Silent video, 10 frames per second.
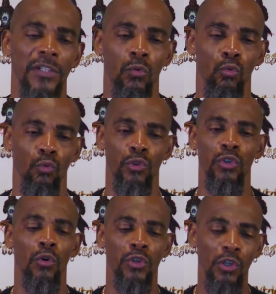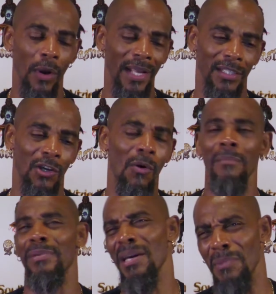in a, you don't have to go out
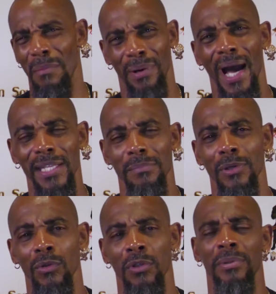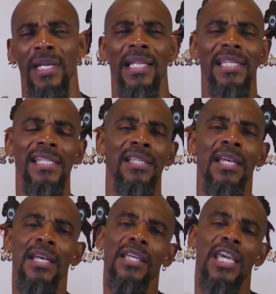and become a bodybuilder, but at least
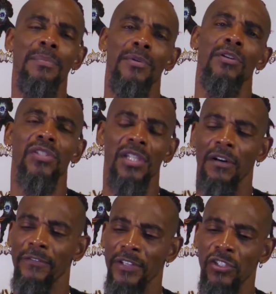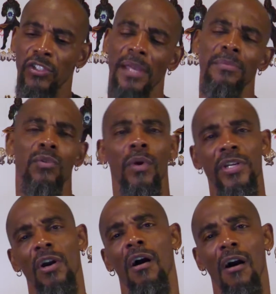keep yourself in shape to where
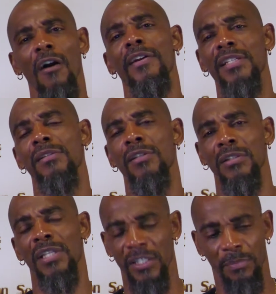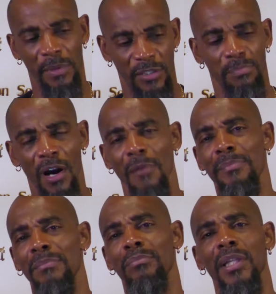your heart is
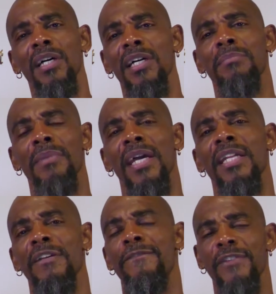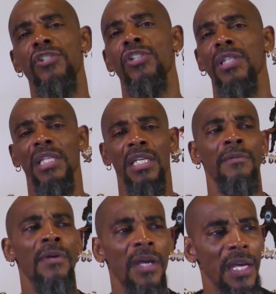pumping blood, man, efficiently,
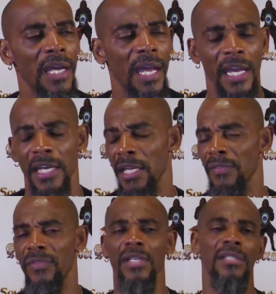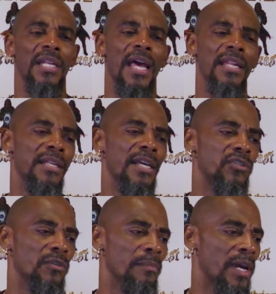and things of that
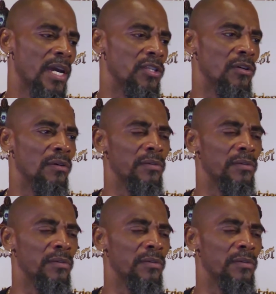nature, man.